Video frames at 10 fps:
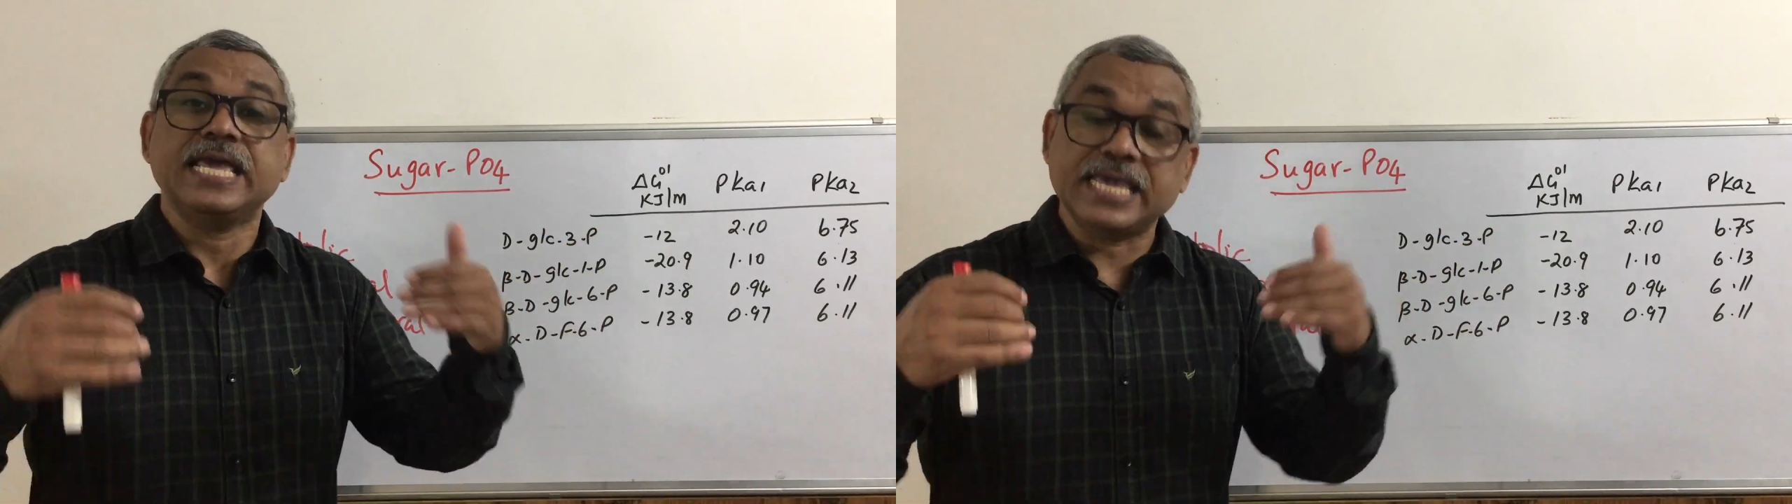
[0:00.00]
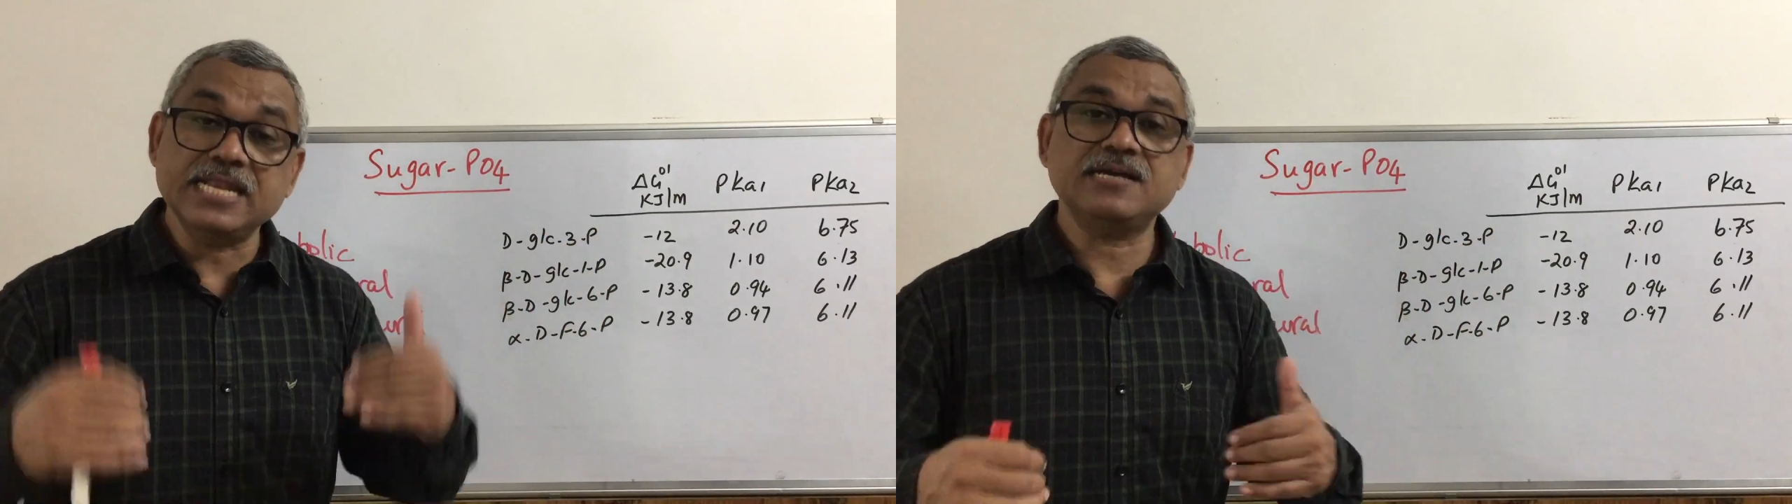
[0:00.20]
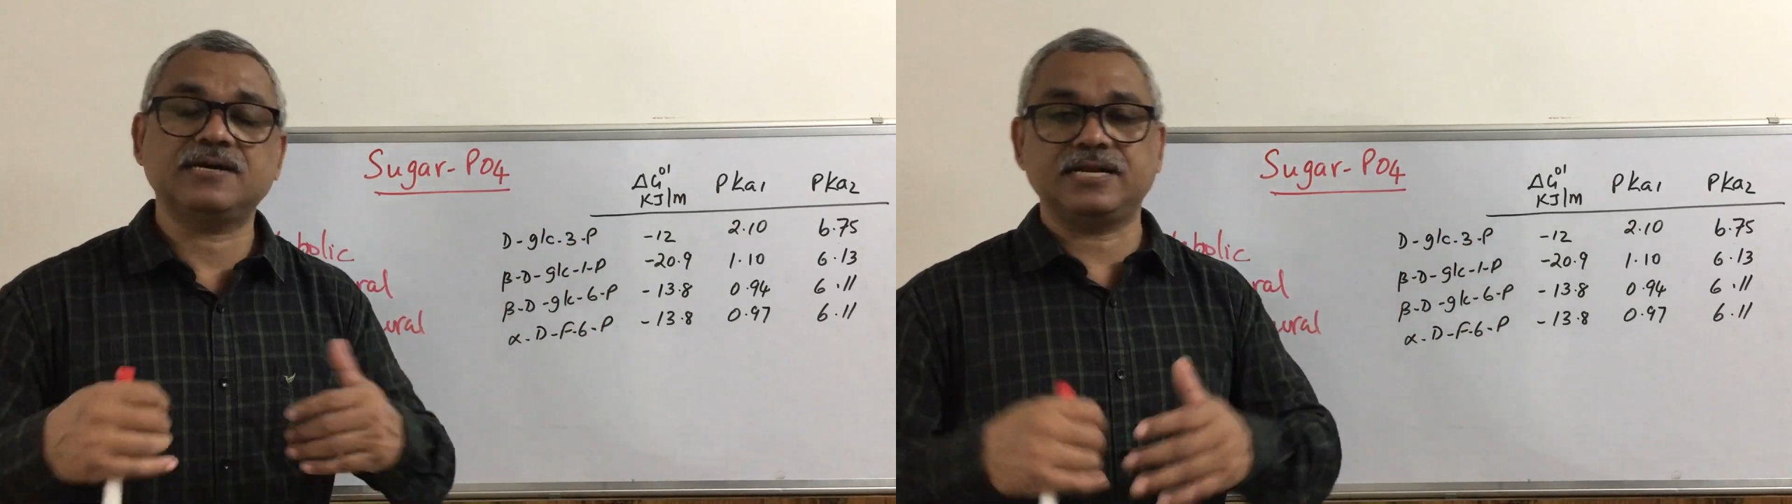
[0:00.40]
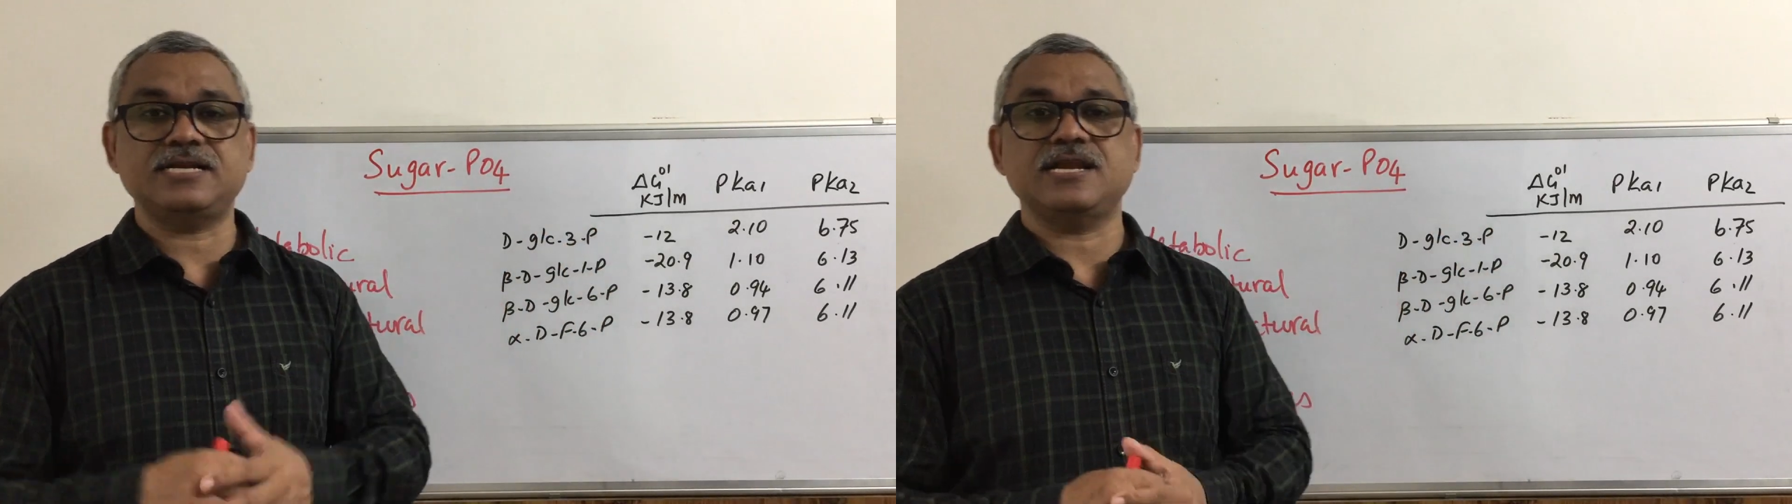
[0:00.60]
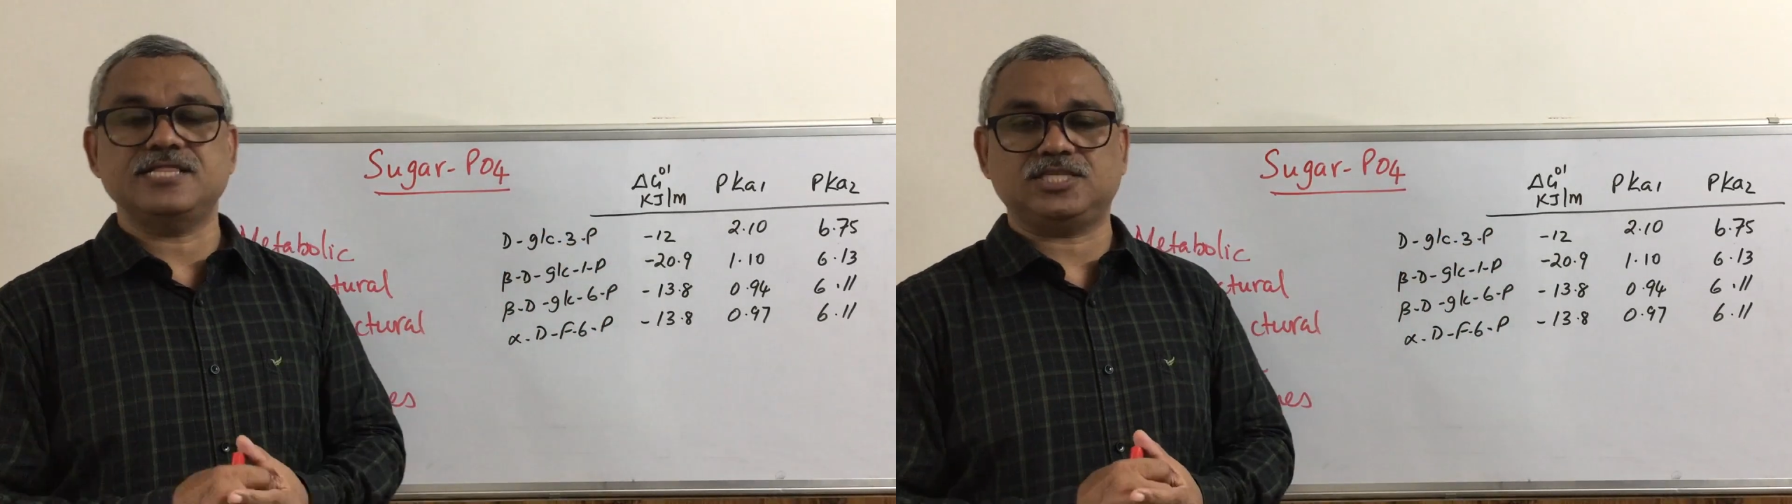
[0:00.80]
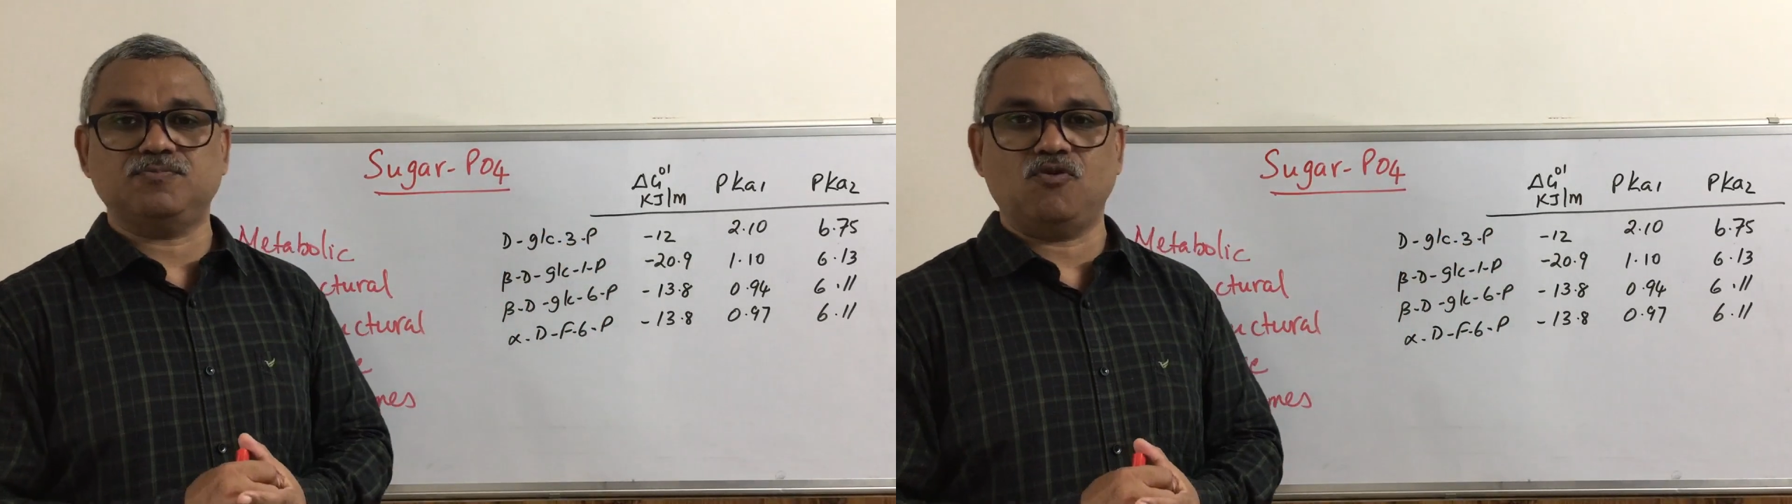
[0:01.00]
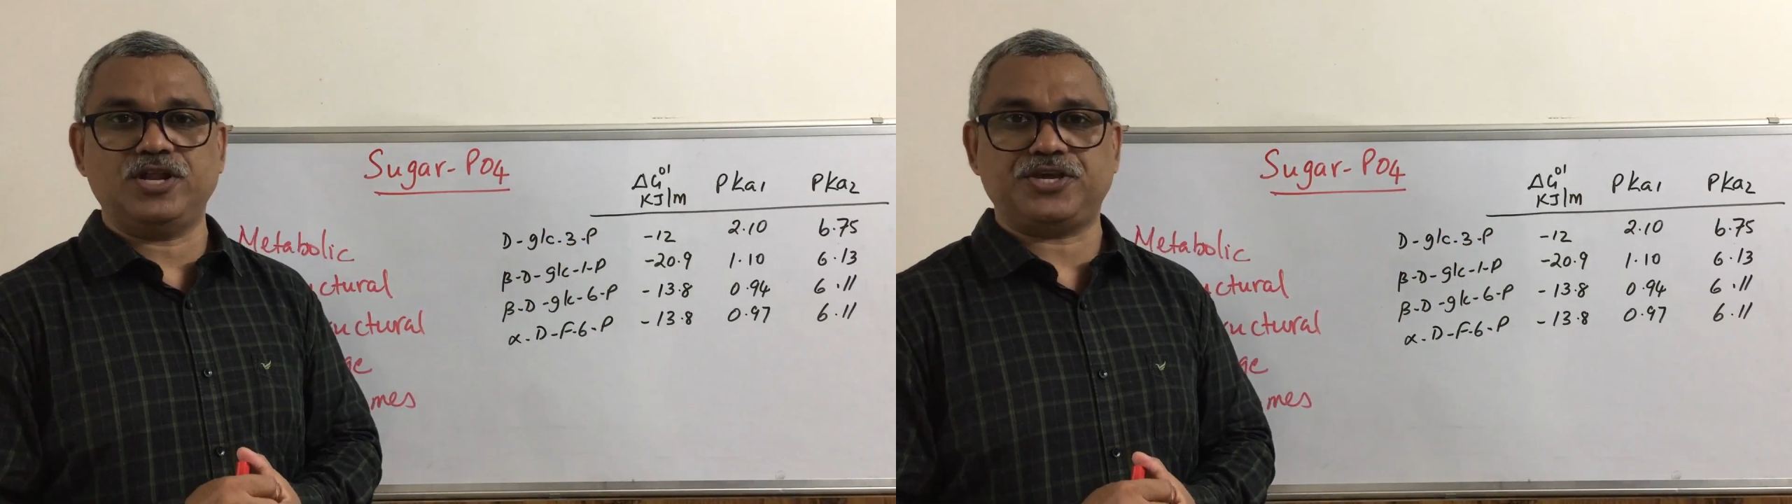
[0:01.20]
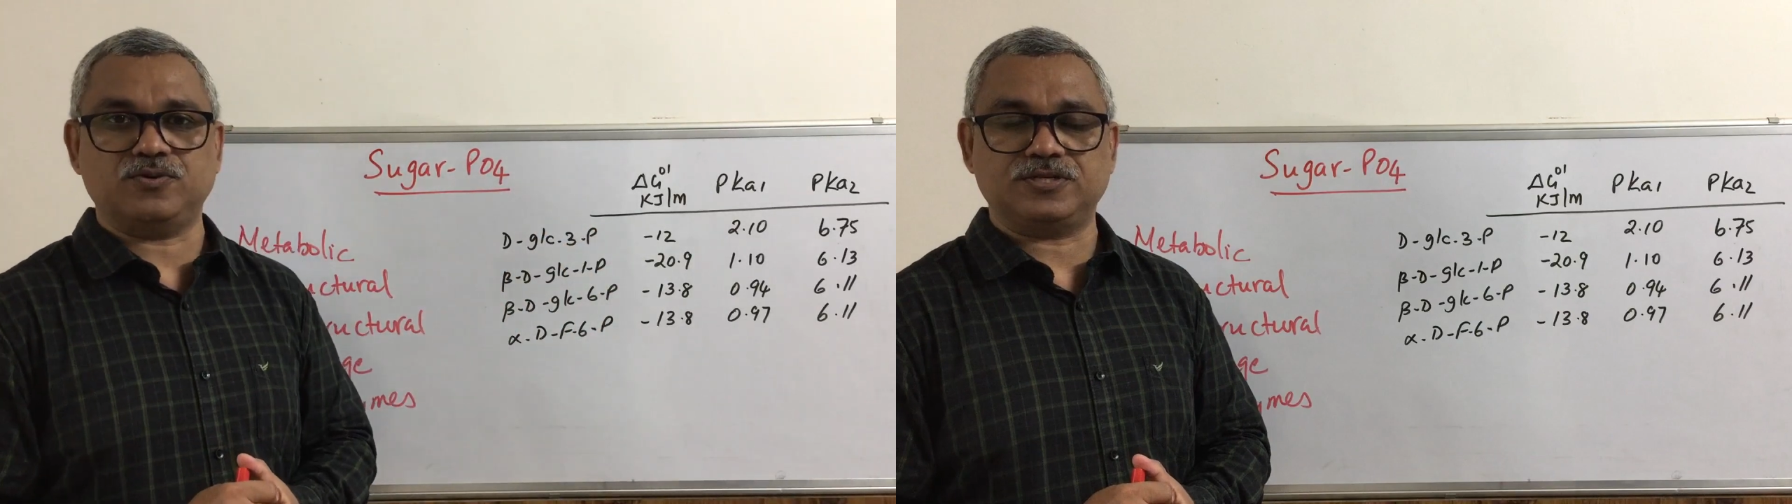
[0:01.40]
inherent in these
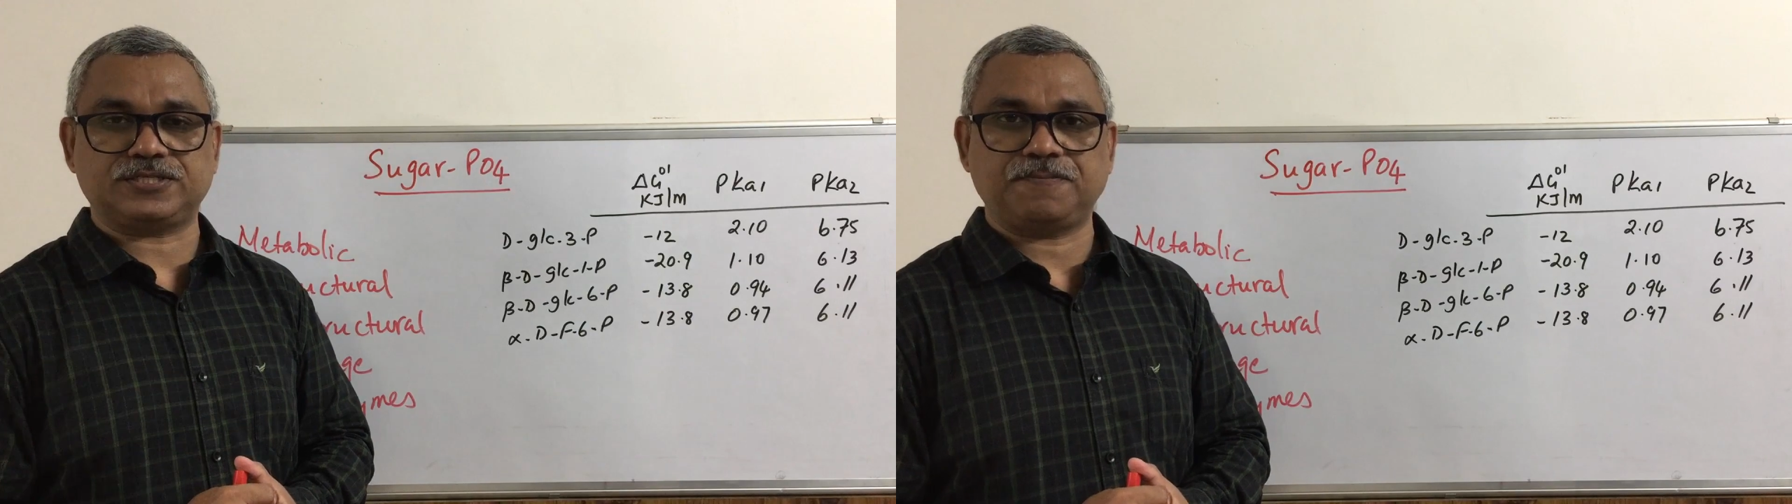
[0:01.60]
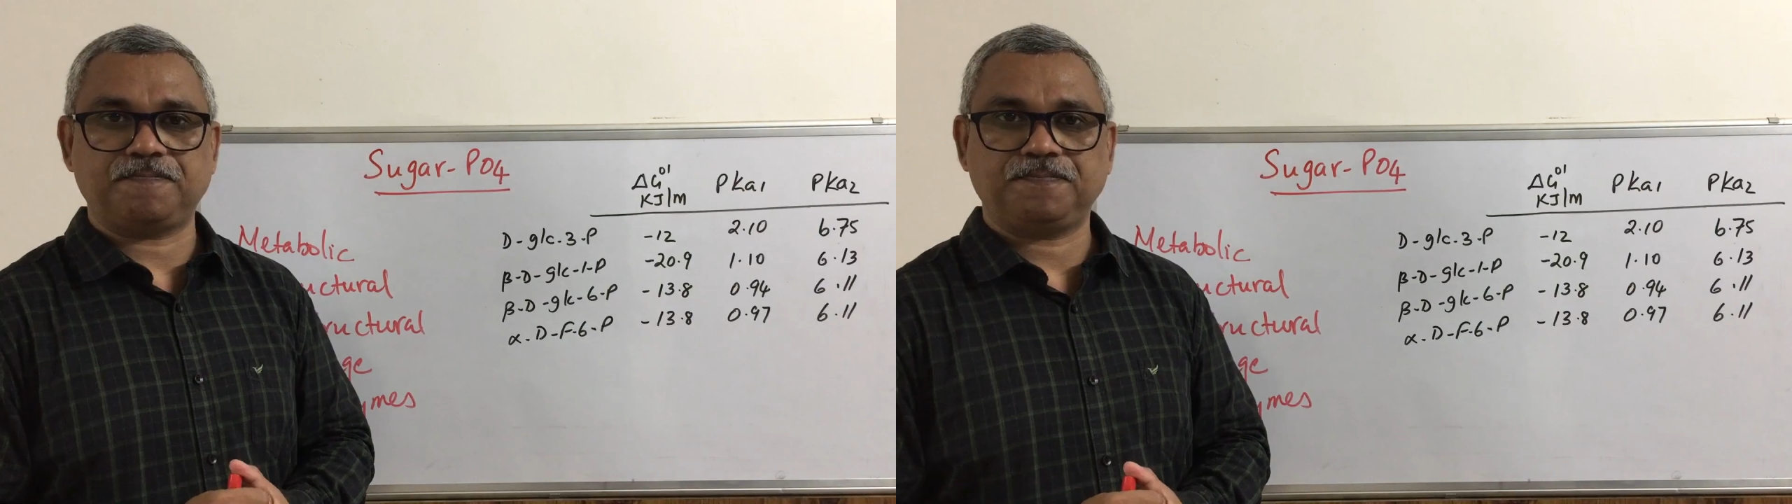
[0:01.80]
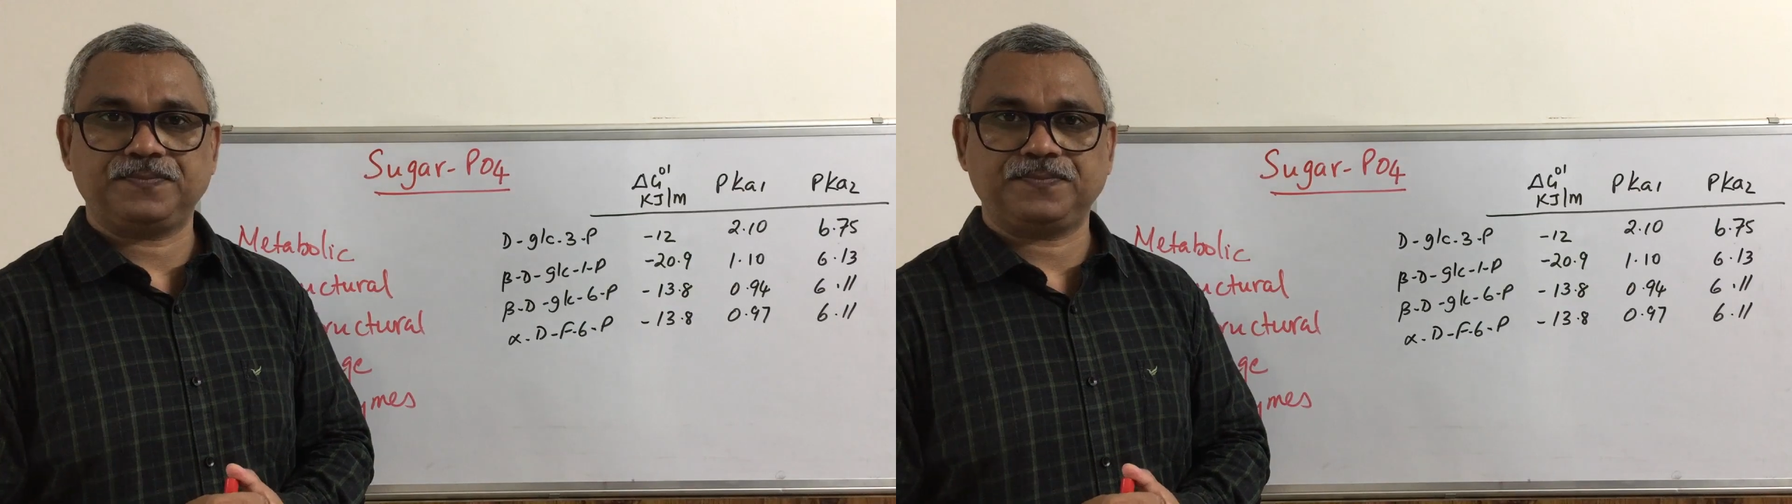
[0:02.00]
molecules.